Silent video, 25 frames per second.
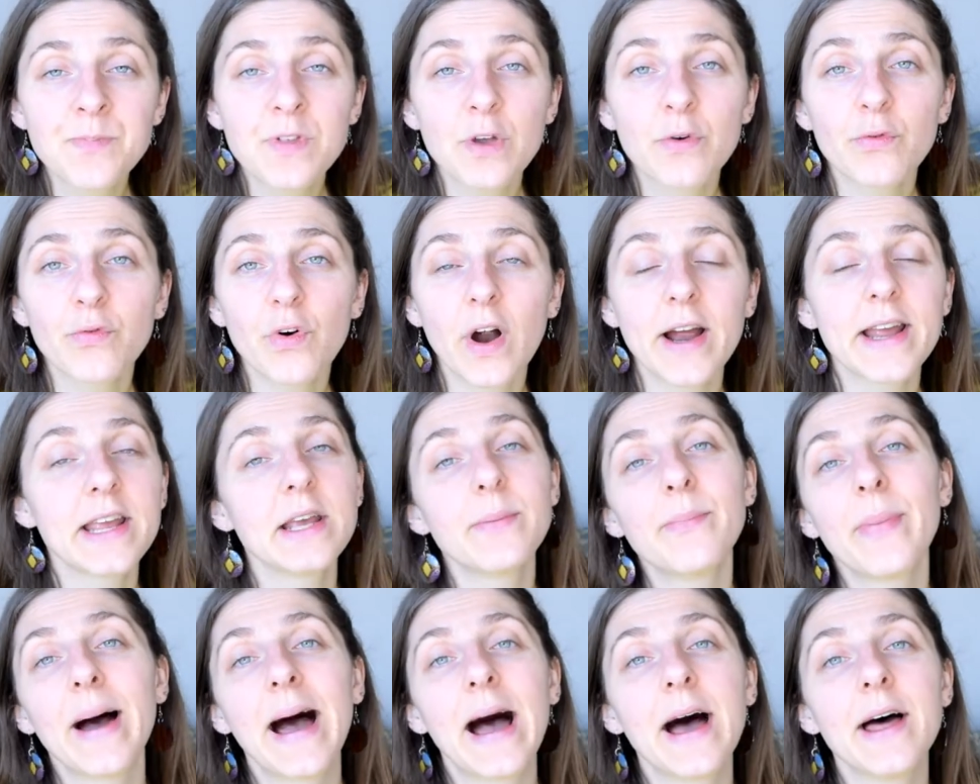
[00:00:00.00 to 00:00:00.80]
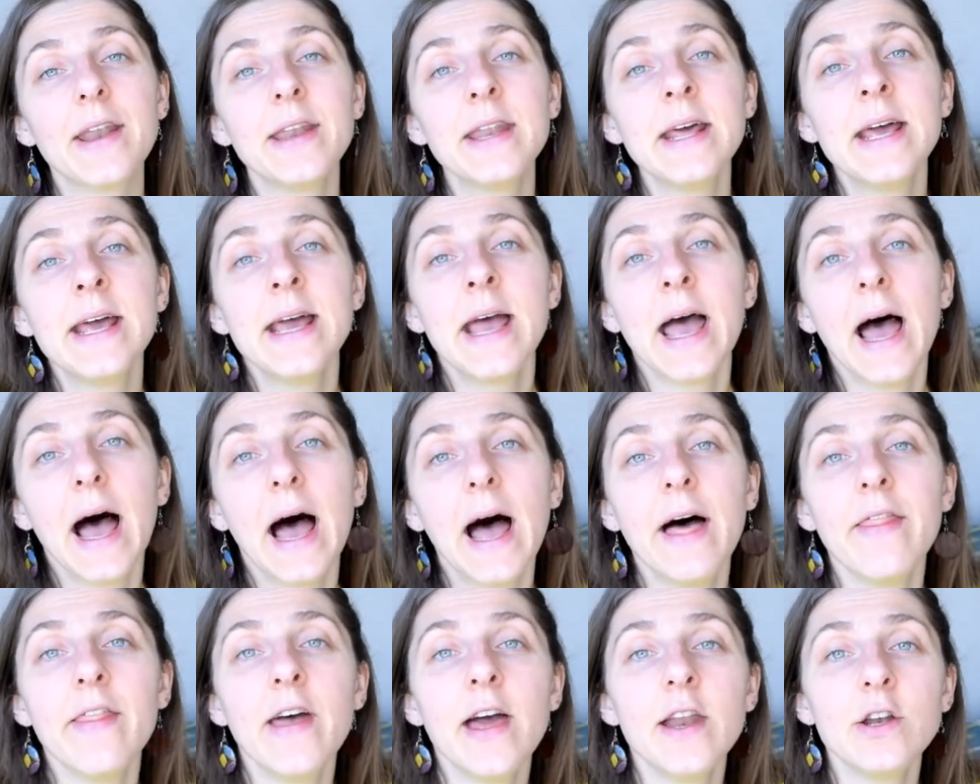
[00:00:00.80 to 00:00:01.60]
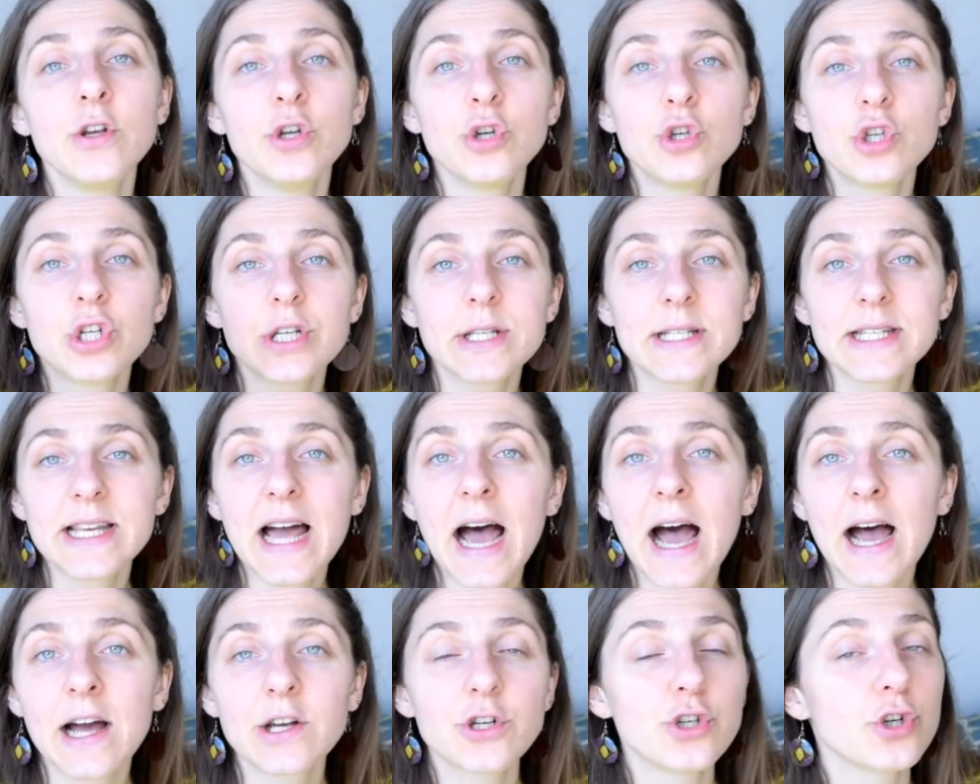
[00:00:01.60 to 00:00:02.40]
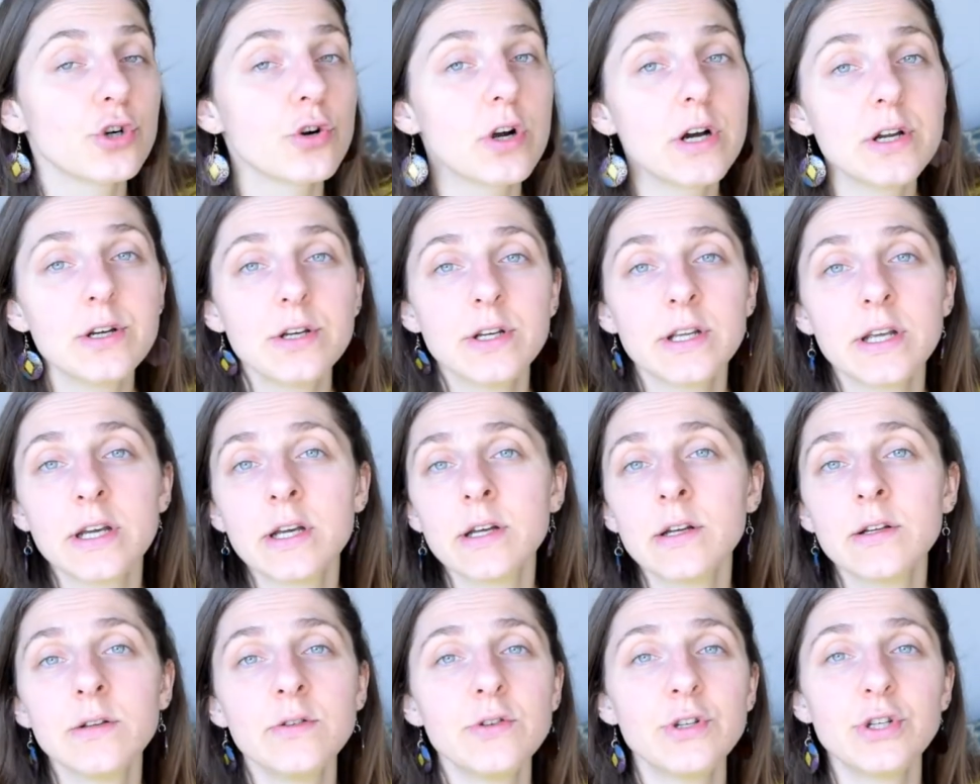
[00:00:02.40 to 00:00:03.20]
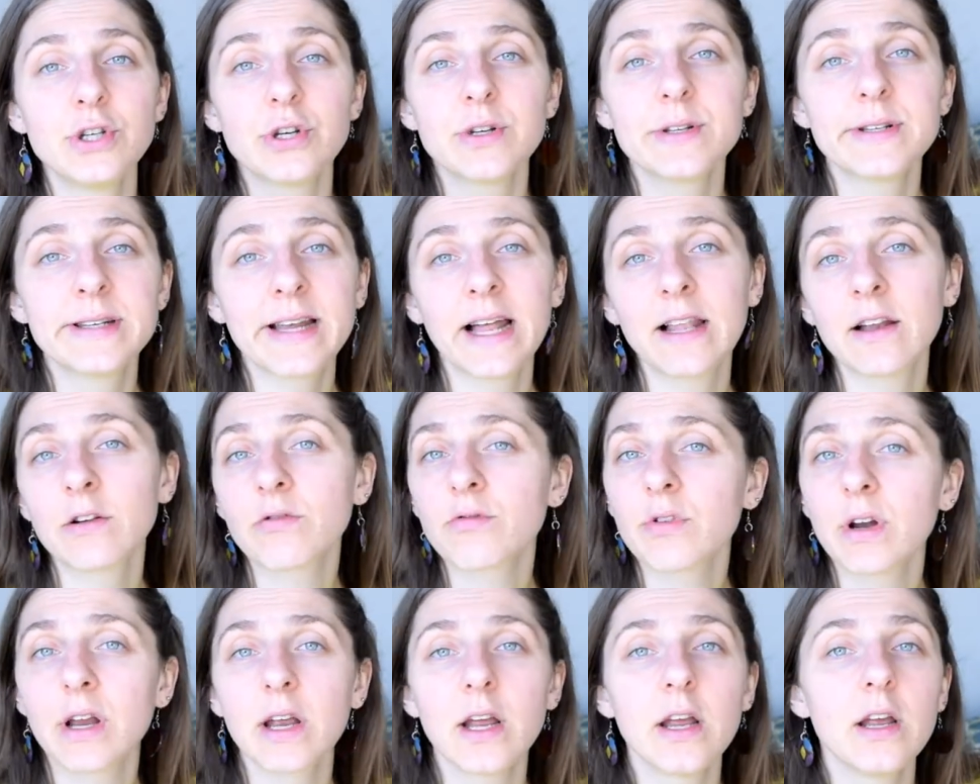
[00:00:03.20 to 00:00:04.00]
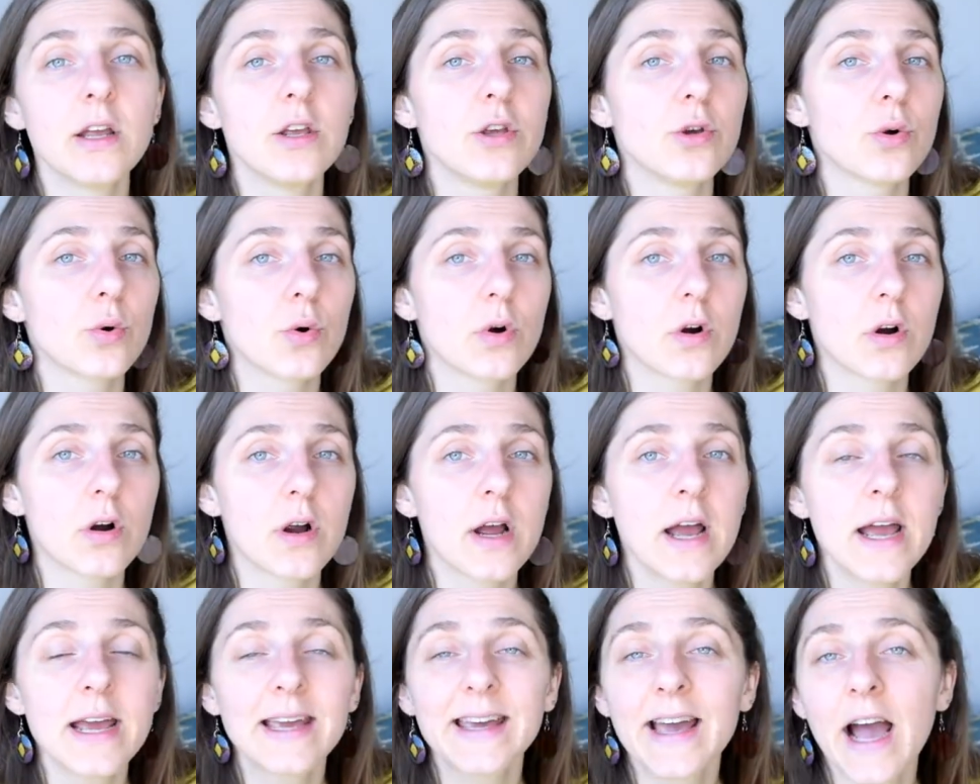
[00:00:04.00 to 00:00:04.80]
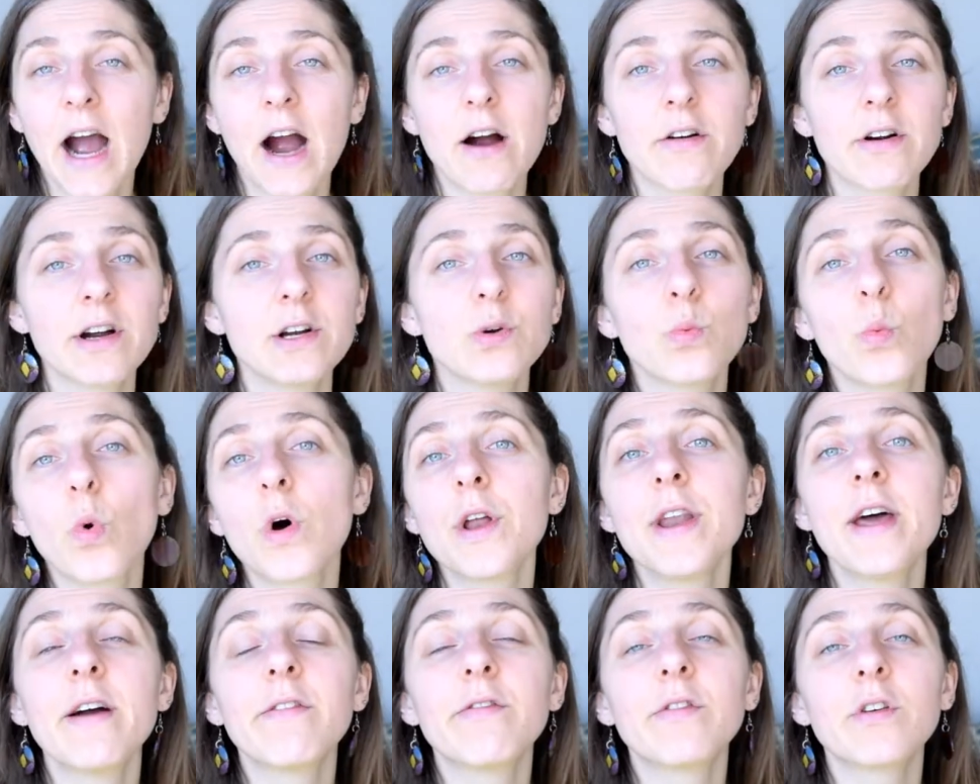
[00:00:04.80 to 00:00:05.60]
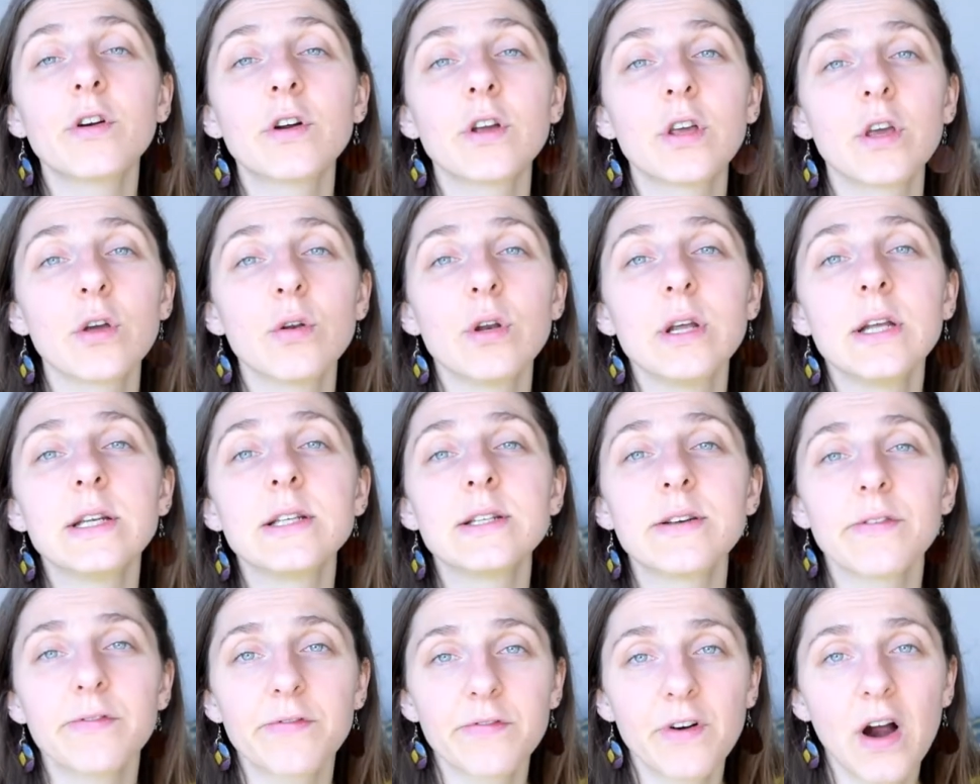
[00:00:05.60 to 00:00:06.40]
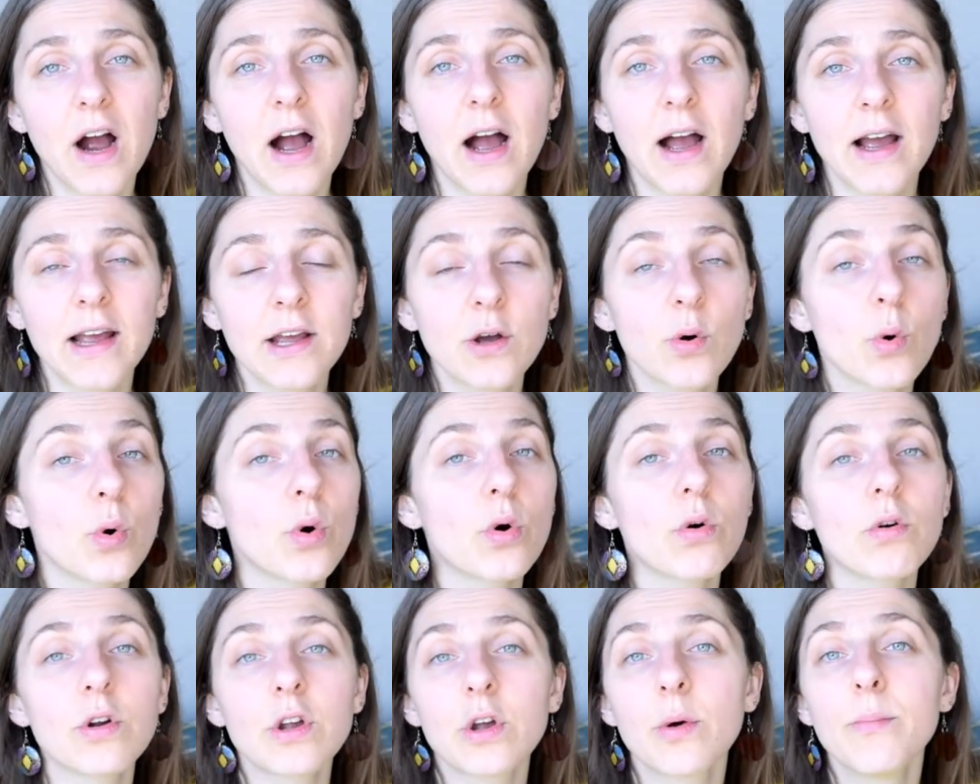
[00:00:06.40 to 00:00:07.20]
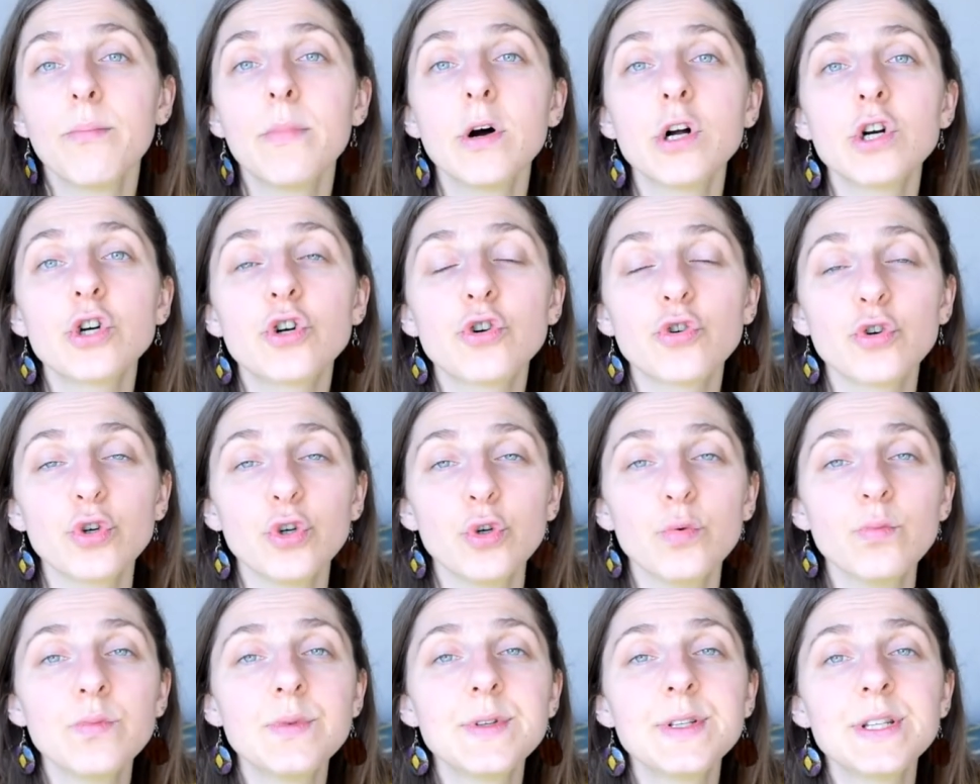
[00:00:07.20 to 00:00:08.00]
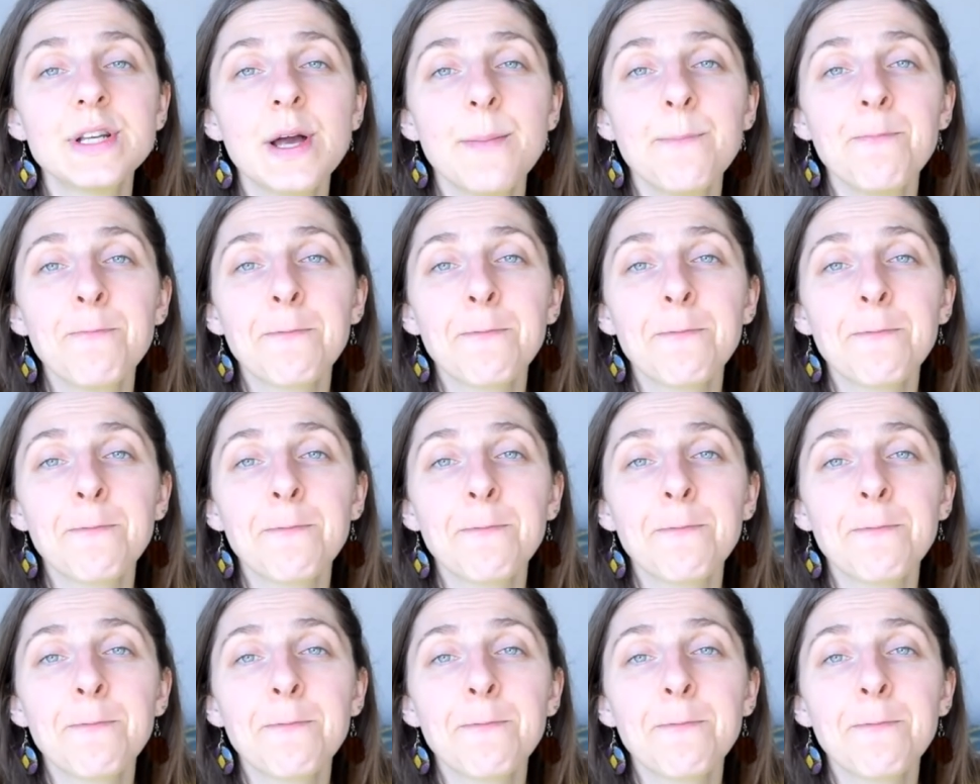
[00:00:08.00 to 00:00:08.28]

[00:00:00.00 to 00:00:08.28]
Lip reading: frying pan, and then you just add your onions, your celery, your carrot, whatever you need to fry, or your mushrooms,